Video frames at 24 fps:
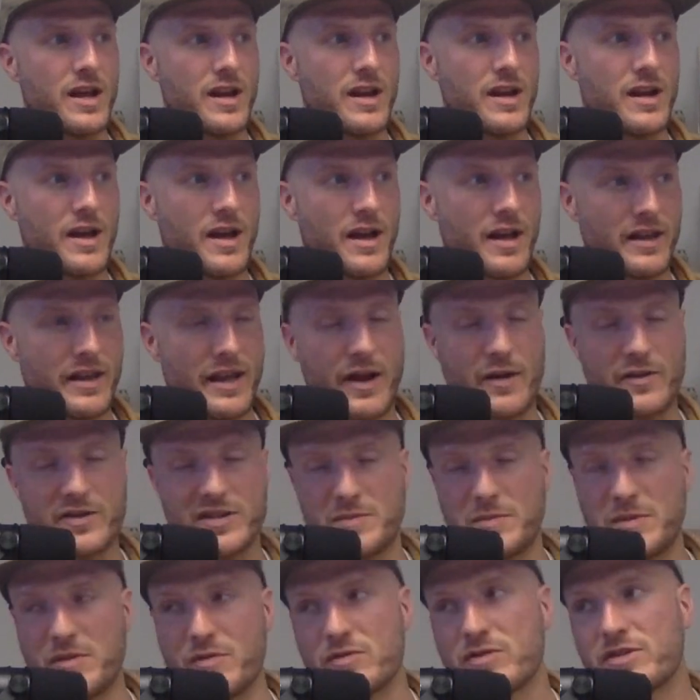allow it to be
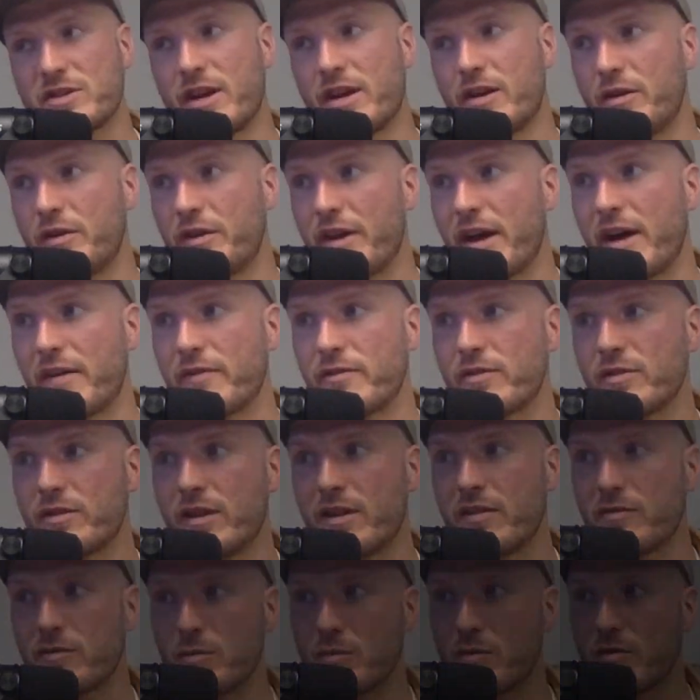recycled after they've removed it